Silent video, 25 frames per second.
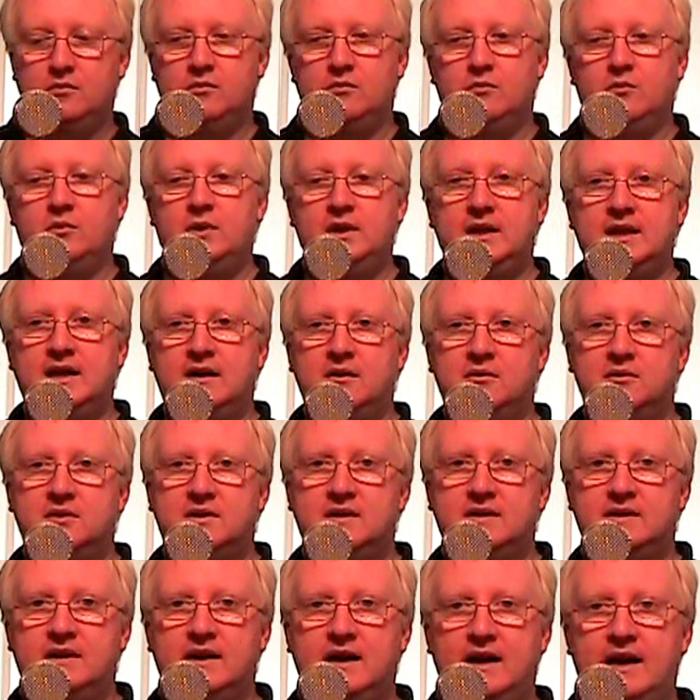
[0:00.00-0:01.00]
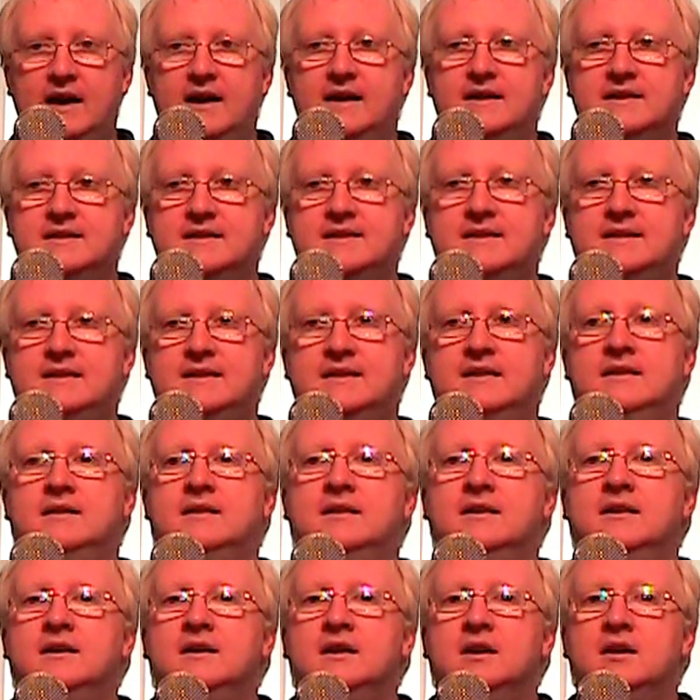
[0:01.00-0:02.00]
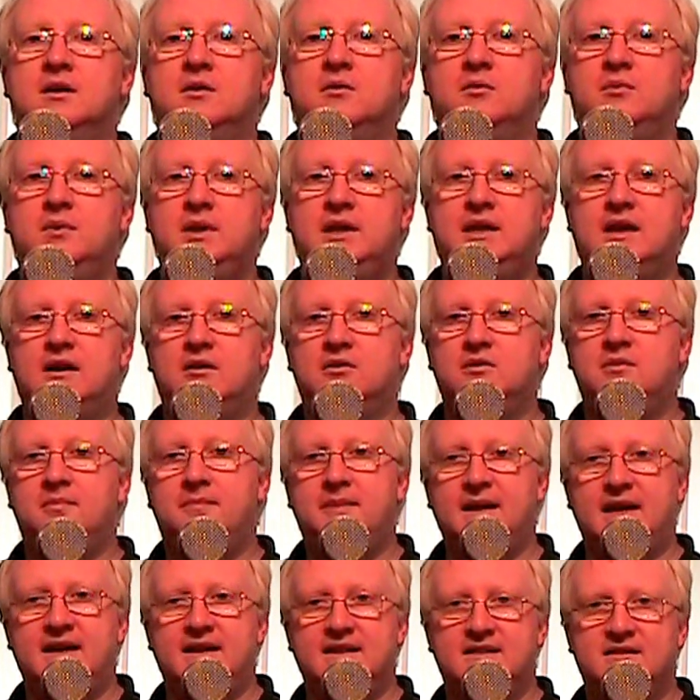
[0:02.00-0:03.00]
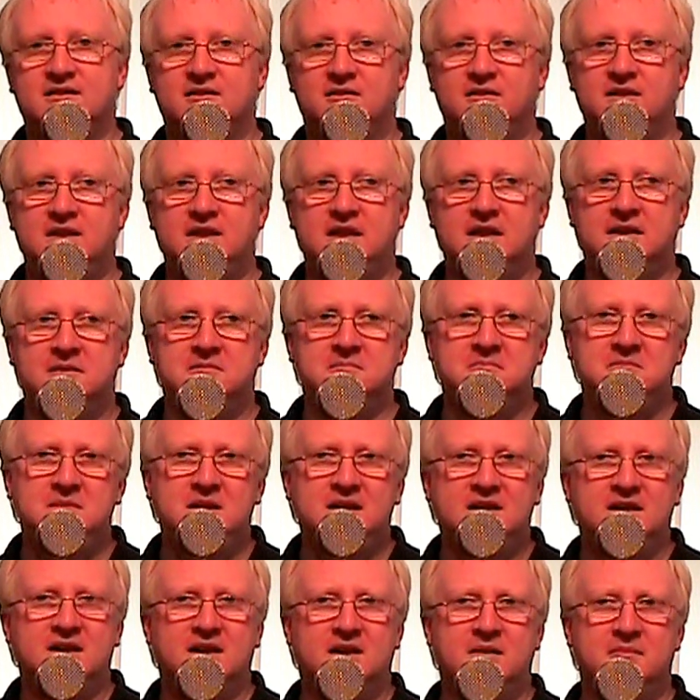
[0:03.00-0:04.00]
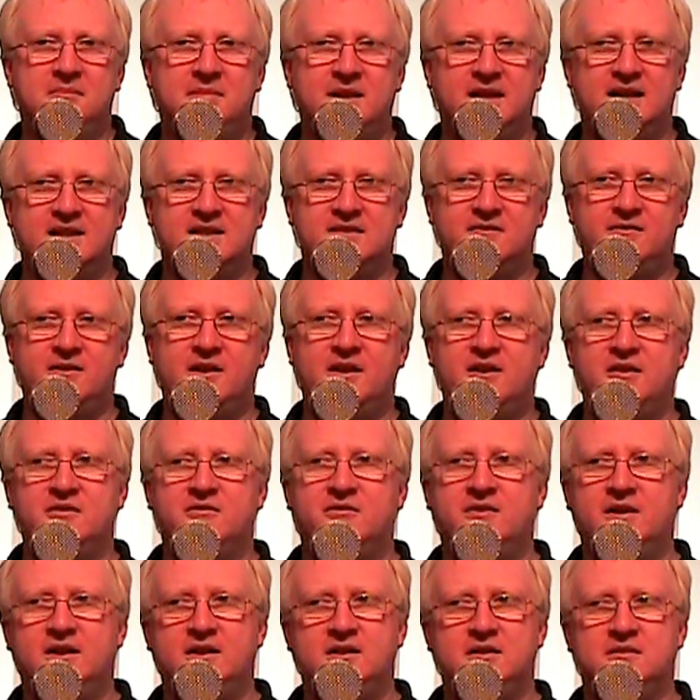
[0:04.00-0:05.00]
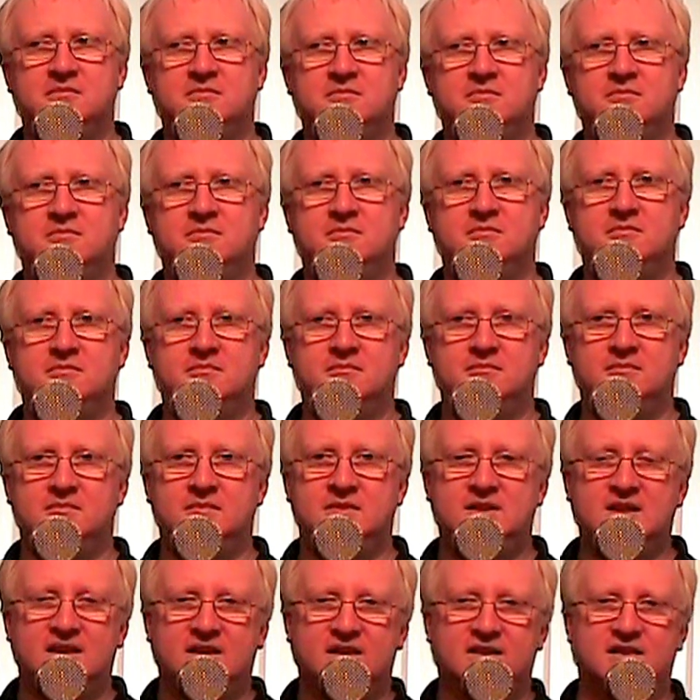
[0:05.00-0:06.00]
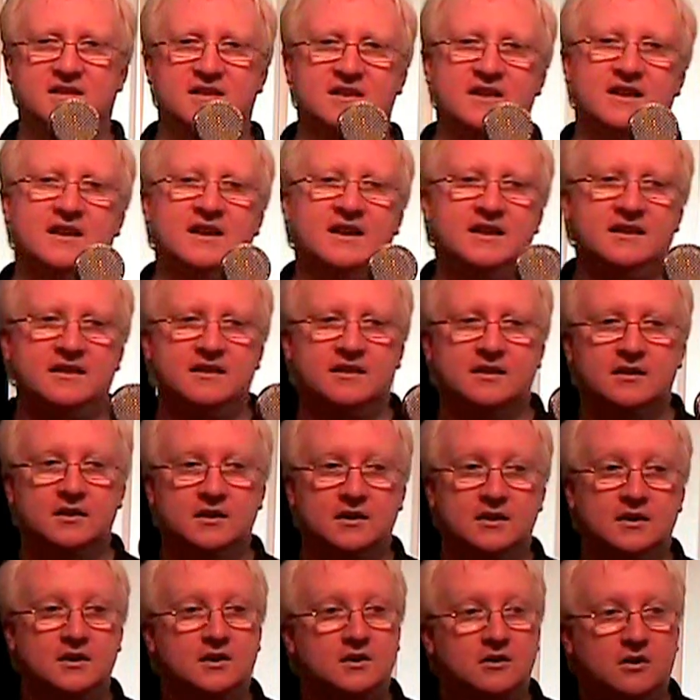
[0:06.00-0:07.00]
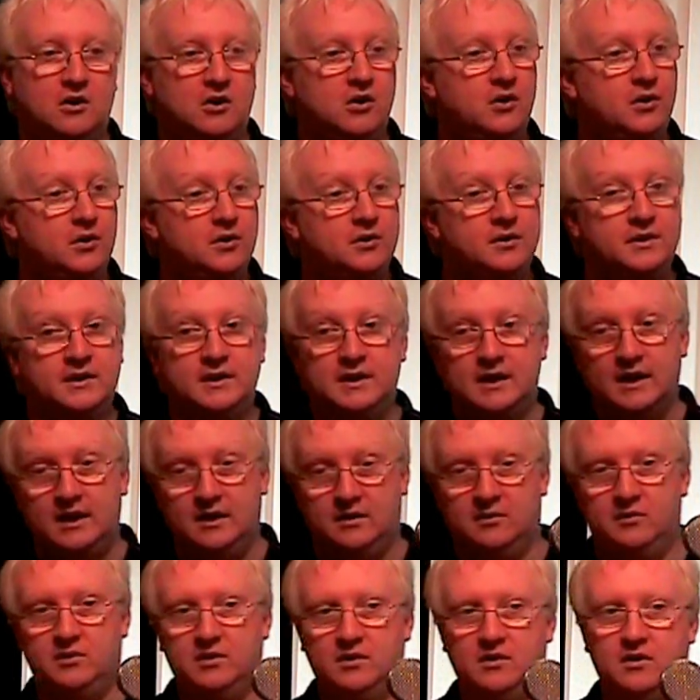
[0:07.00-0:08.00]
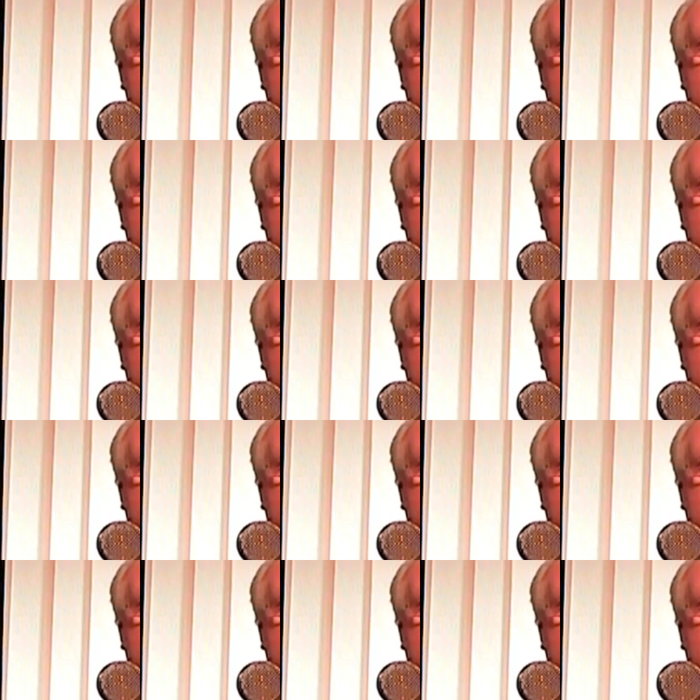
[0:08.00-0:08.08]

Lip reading: Without heights, without bass, only a middle bass, very dirty, and oh no,